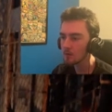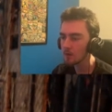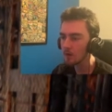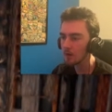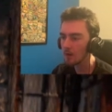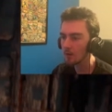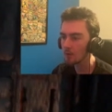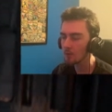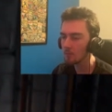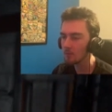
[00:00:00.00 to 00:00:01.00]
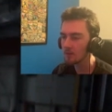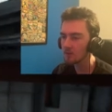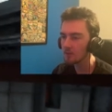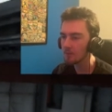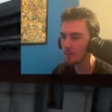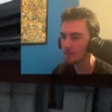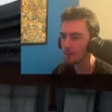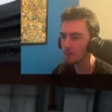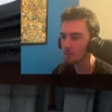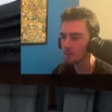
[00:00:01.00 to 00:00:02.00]
Uh-oh. My stuff popped
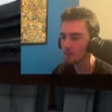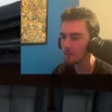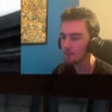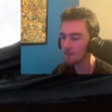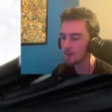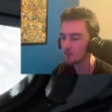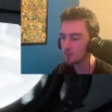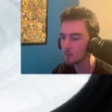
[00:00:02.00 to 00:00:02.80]
up, which means we're going to have to fight someone.